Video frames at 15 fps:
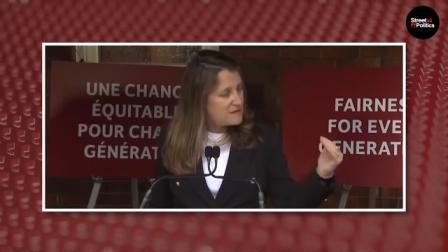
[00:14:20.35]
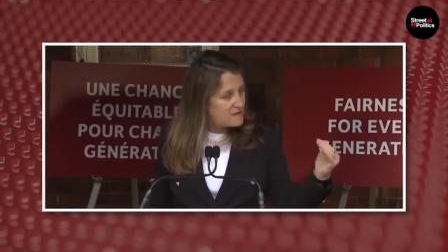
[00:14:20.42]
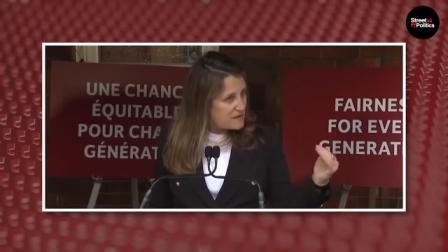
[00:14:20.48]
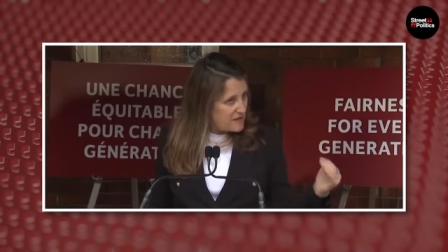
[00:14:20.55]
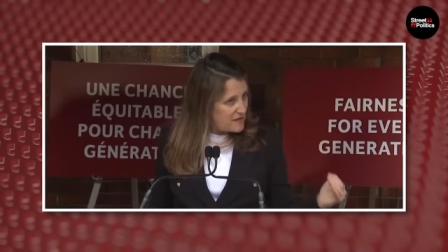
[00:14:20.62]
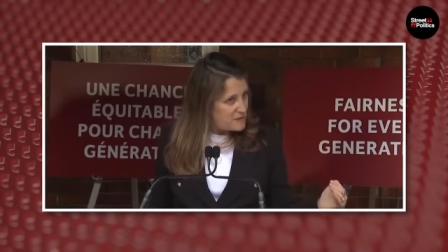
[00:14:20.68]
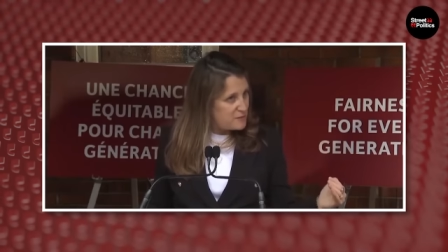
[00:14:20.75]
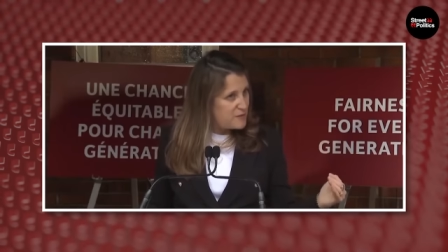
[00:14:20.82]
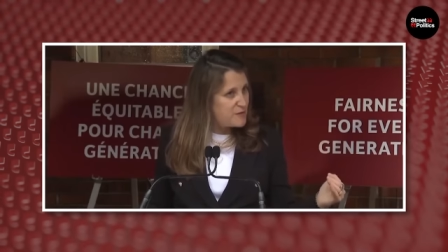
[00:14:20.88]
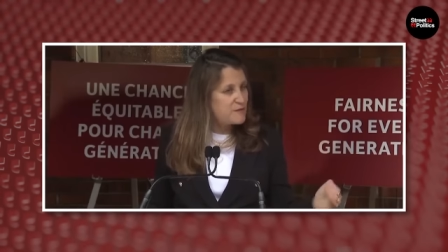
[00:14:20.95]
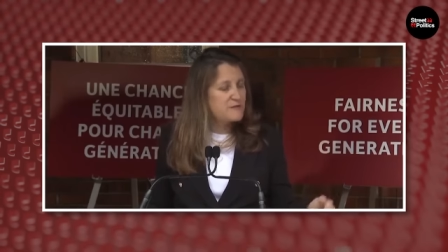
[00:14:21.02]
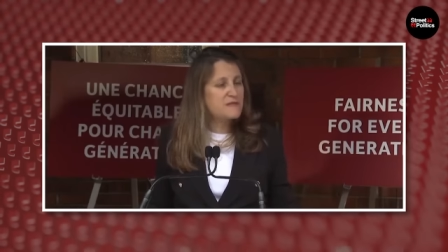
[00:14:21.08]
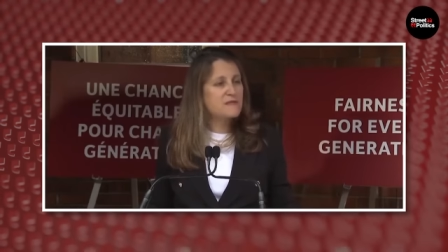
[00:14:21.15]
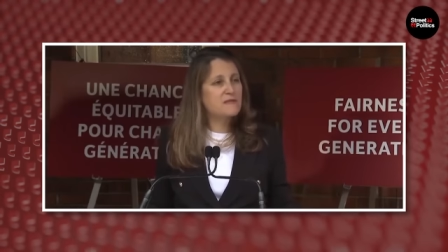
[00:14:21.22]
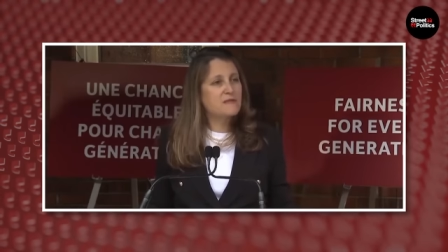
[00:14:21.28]

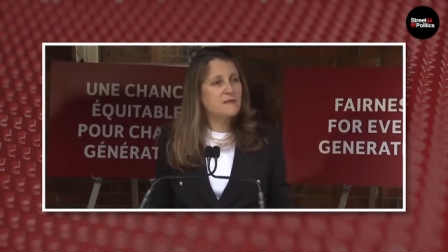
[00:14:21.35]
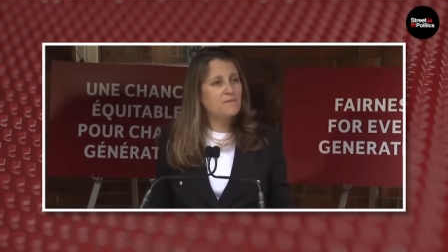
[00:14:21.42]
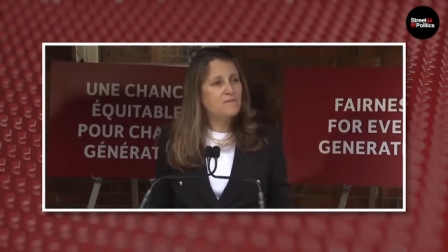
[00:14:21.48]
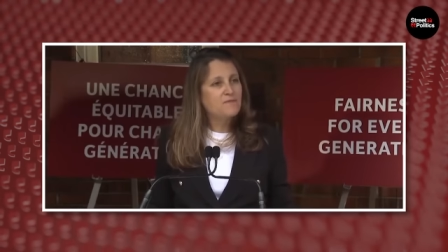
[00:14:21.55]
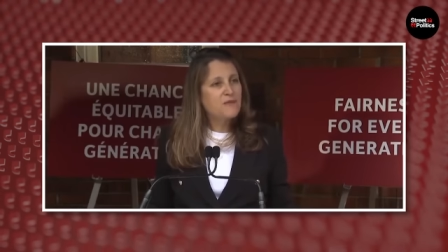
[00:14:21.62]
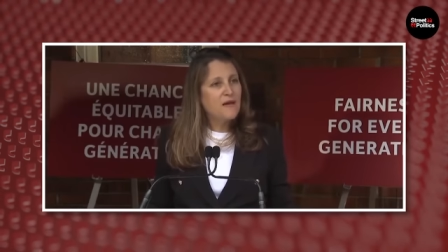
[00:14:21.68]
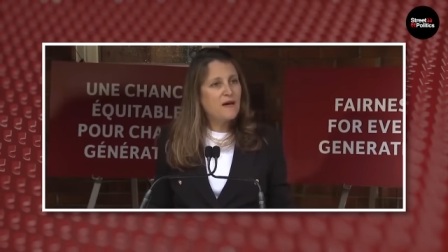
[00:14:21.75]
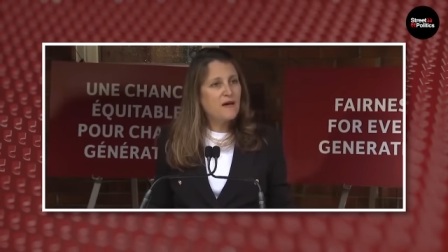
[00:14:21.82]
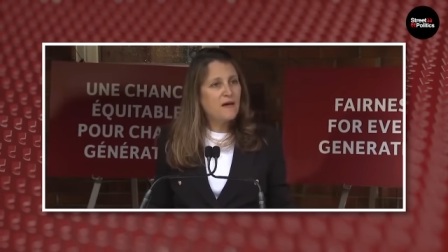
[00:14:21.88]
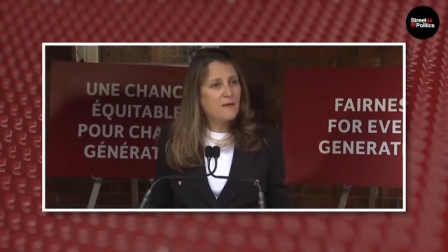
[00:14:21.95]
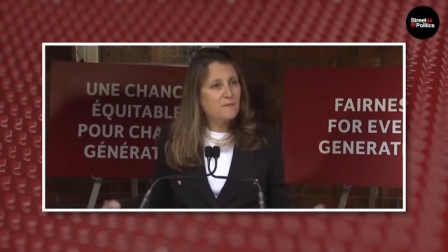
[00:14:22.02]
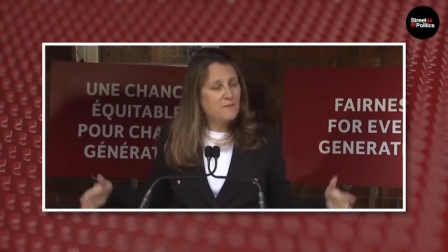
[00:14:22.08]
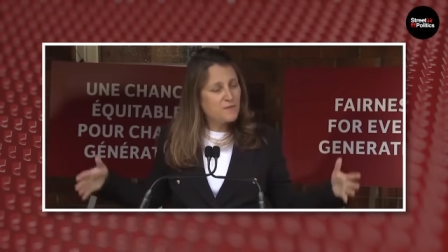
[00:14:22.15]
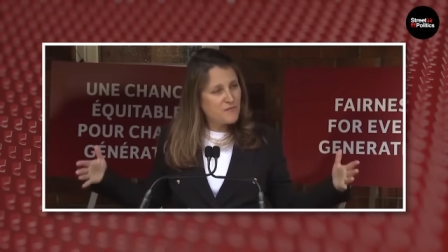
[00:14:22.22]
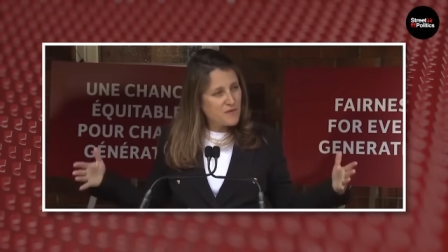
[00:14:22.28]
guideposts
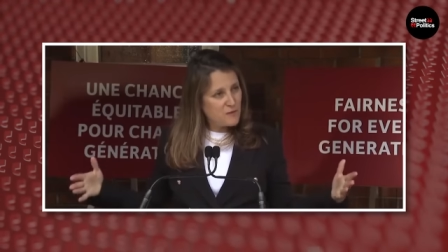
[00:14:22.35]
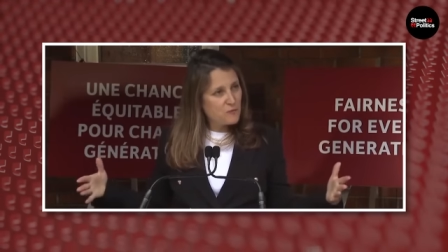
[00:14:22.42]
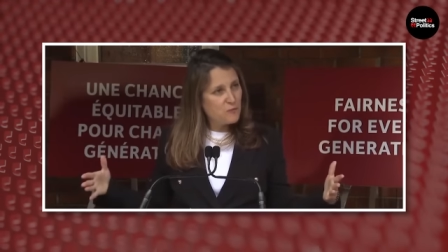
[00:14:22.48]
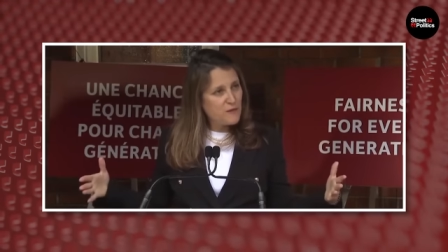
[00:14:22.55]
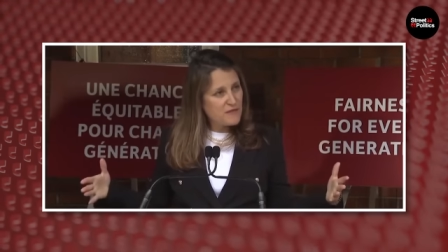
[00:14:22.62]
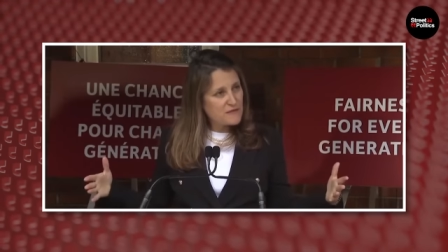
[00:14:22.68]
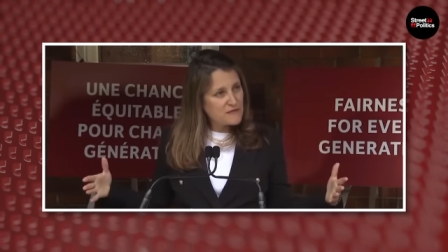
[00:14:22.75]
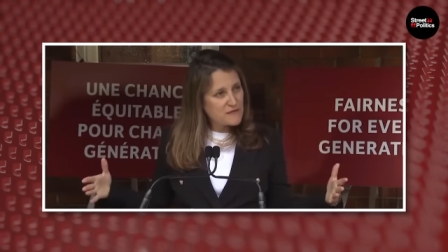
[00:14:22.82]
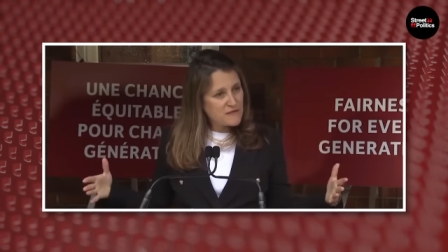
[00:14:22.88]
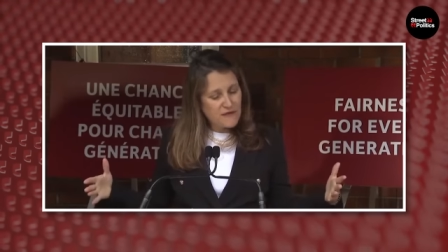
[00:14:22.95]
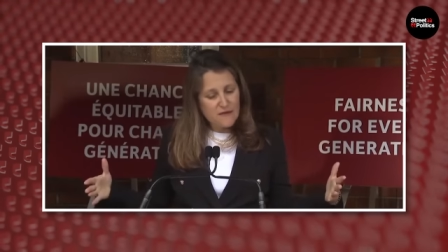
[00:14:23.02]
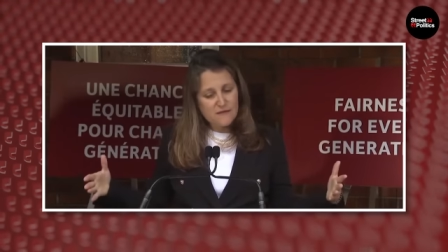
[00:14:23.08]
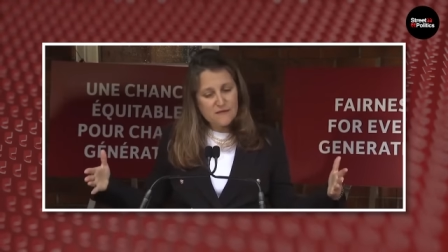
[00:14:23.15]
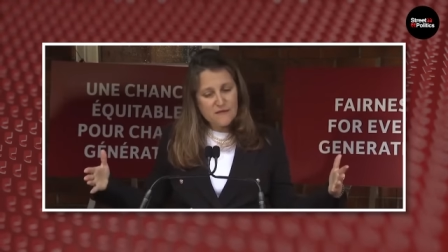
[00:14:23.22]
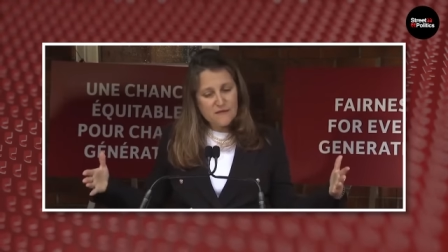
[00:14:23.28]
that we said